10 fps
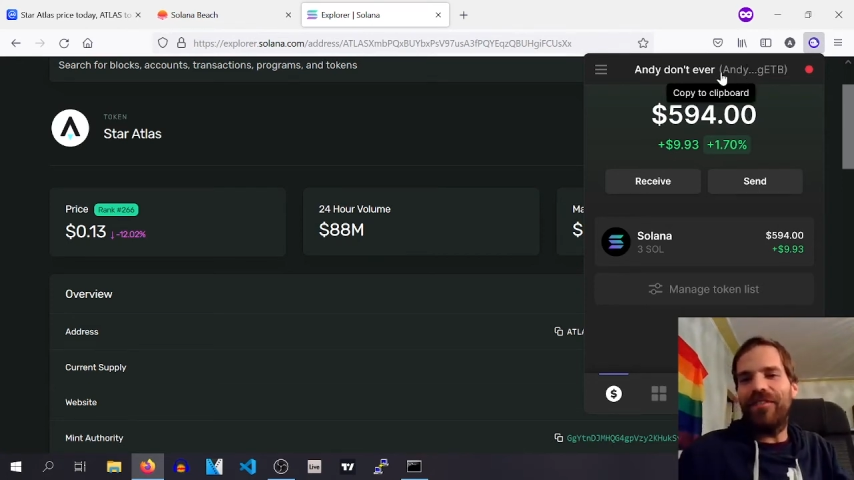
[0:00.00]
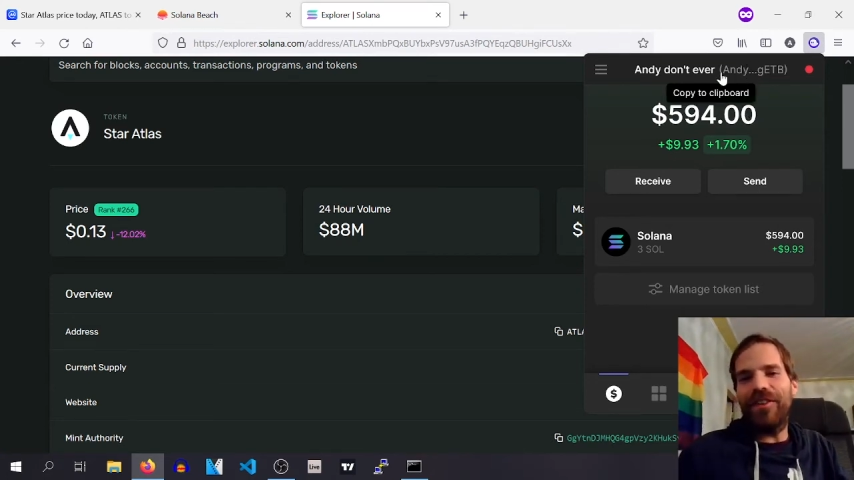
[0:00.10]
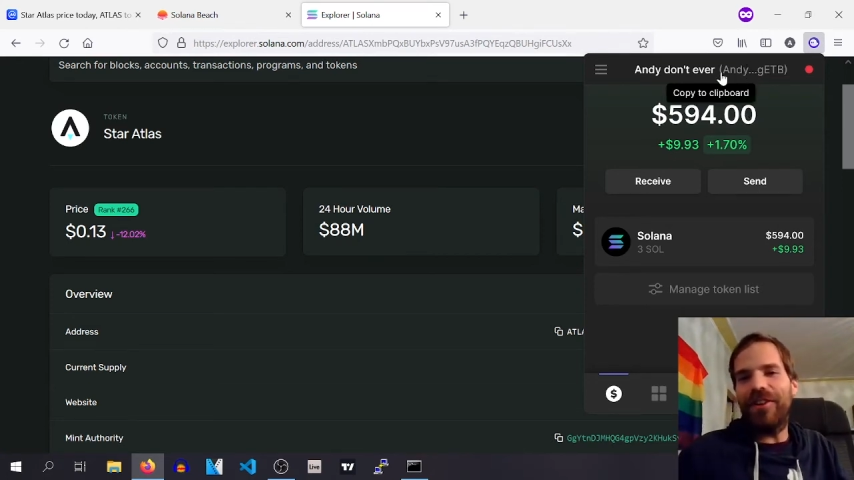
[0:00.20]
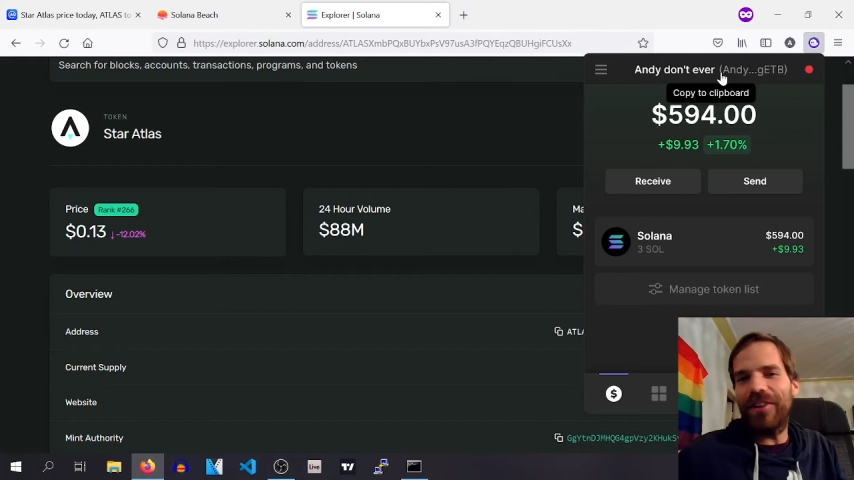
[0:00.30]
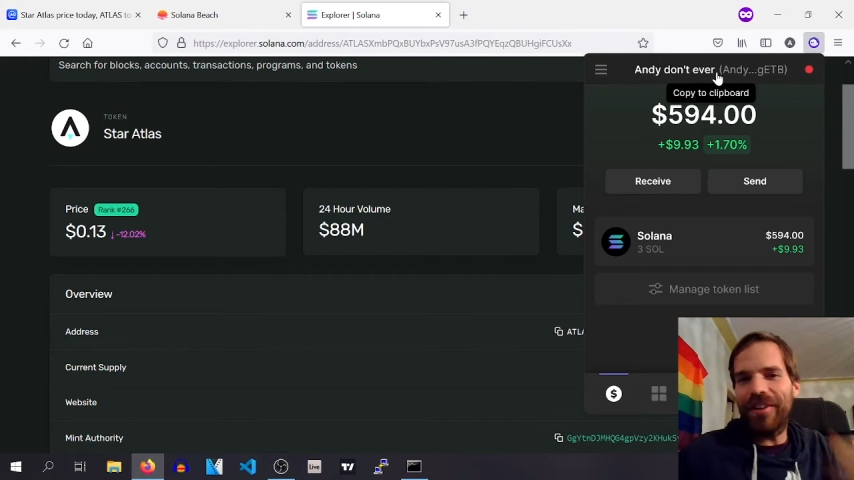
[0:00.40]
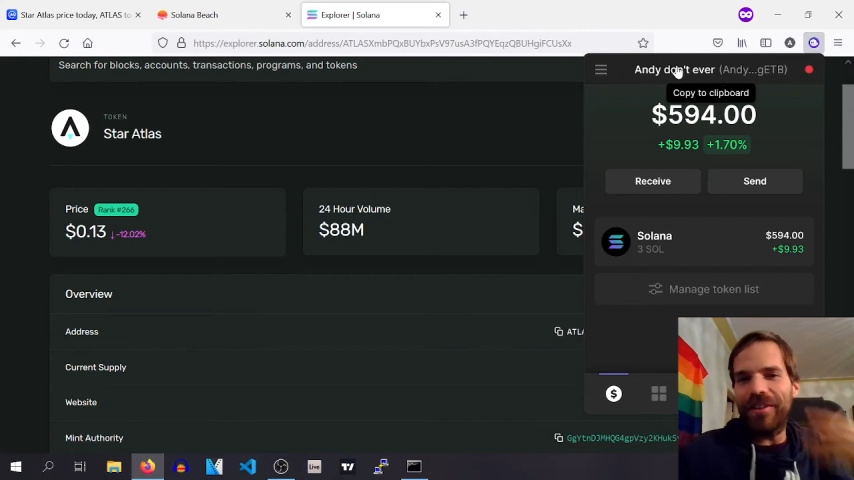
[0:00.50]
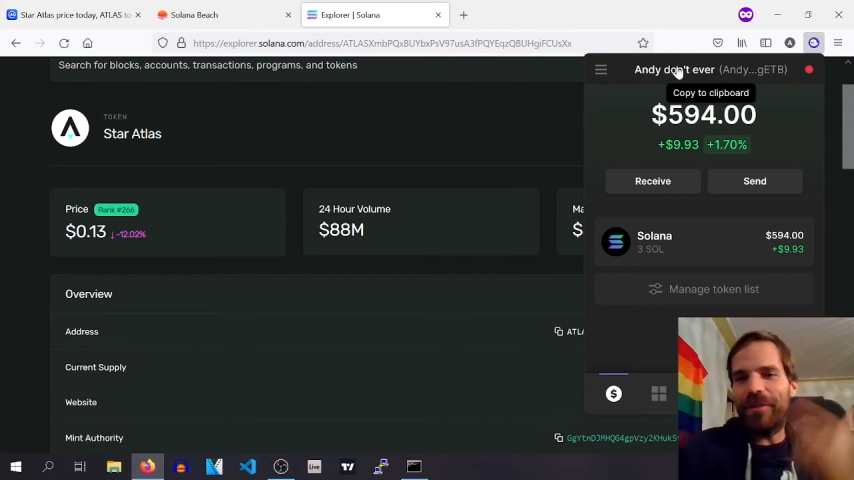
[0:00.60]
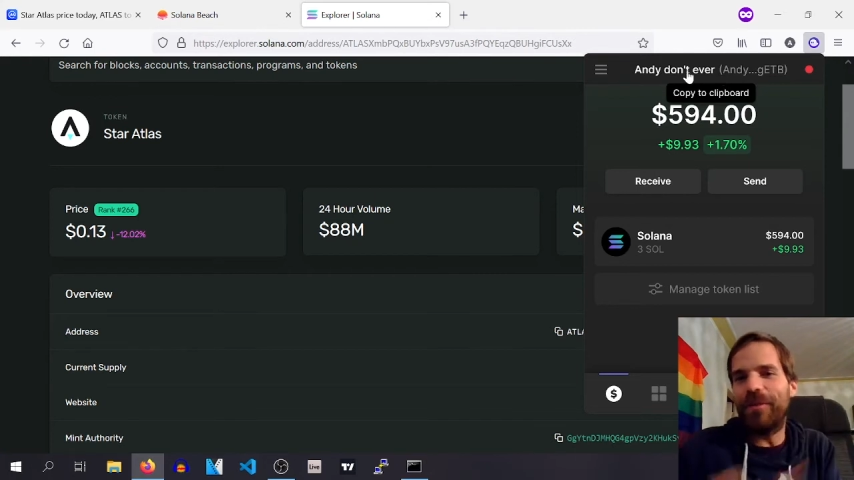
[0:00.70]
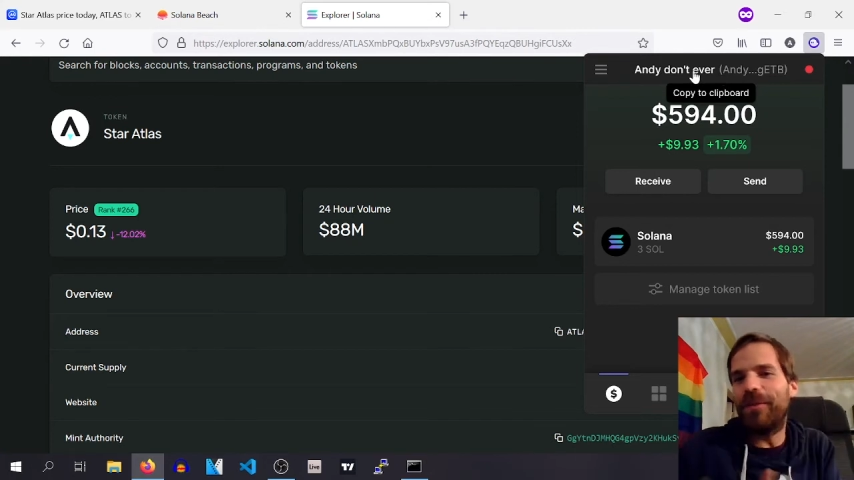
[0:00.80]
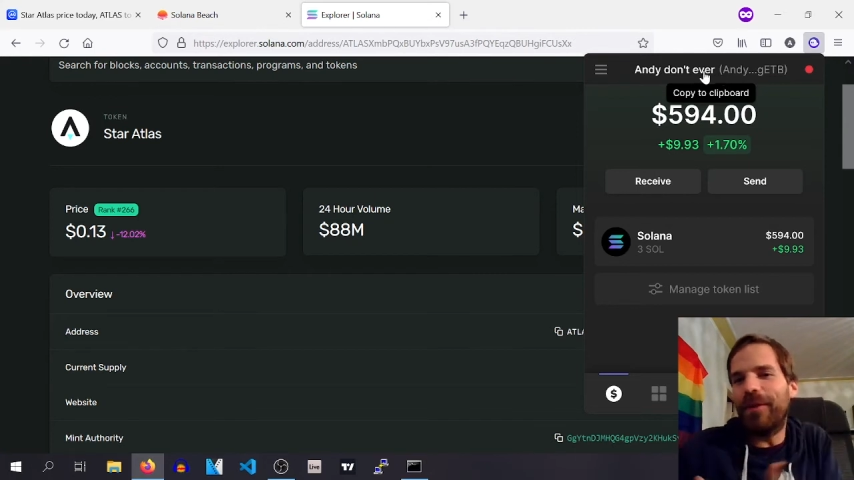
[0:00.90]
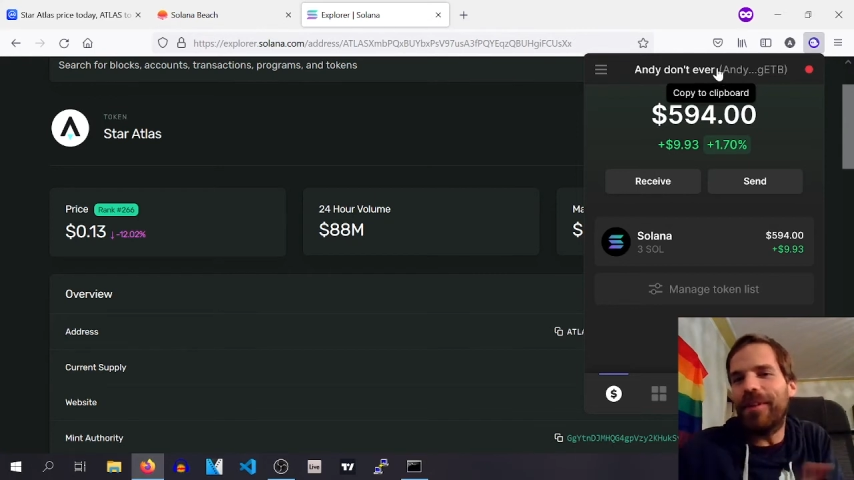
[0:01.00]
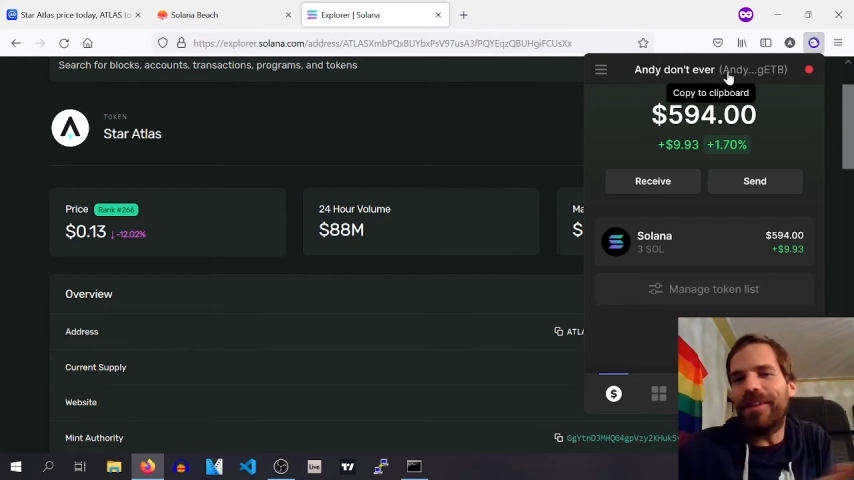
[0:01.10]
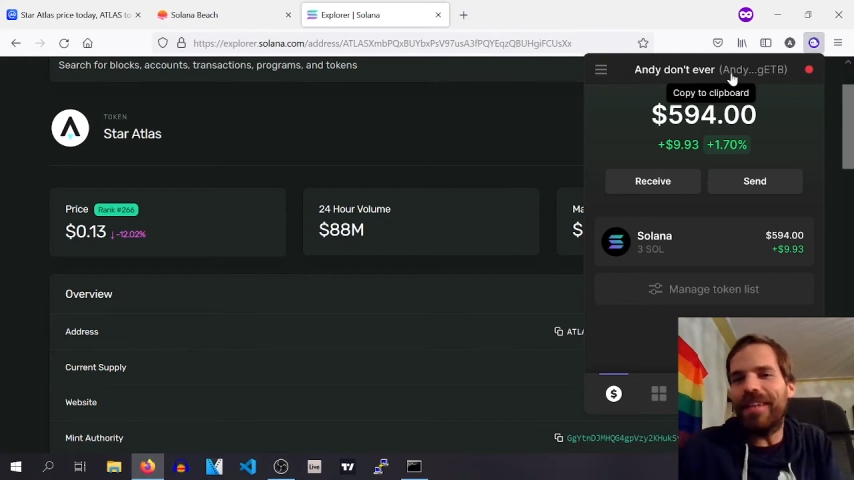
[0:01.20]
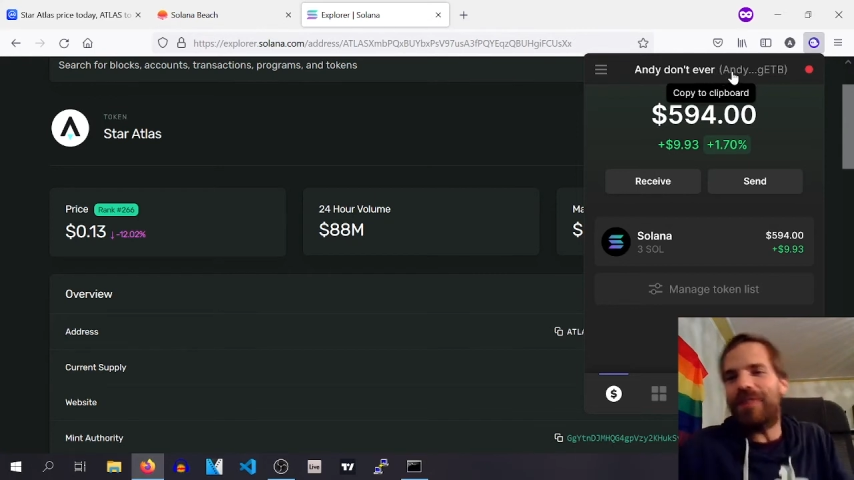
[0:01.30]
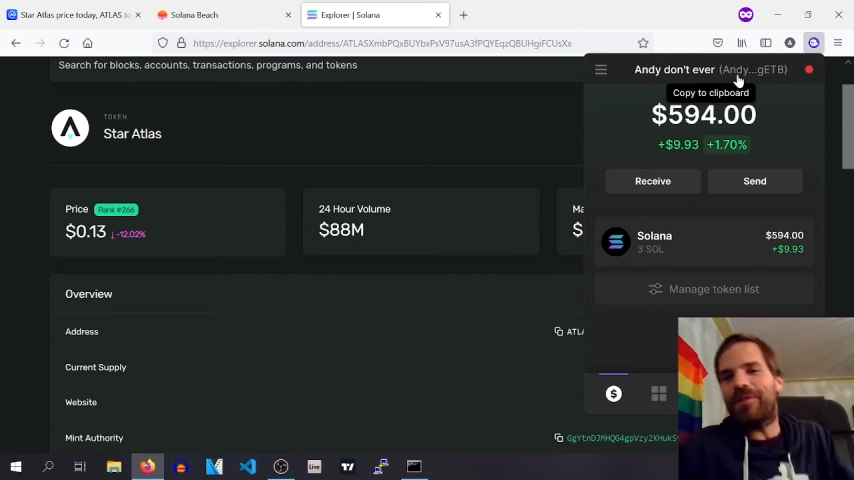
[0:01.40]
your
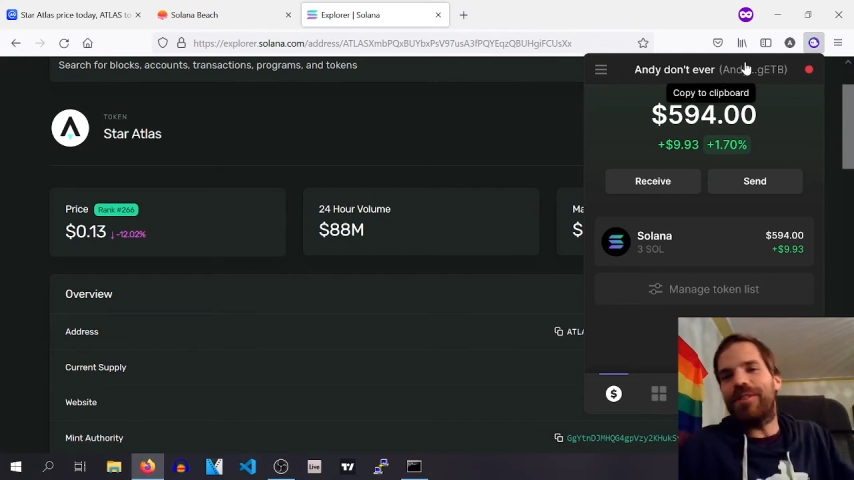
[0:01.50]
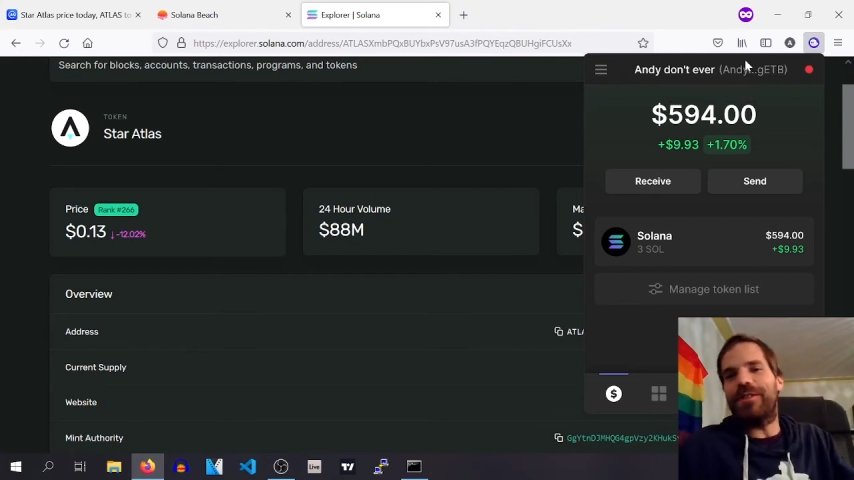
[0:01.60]
wallet address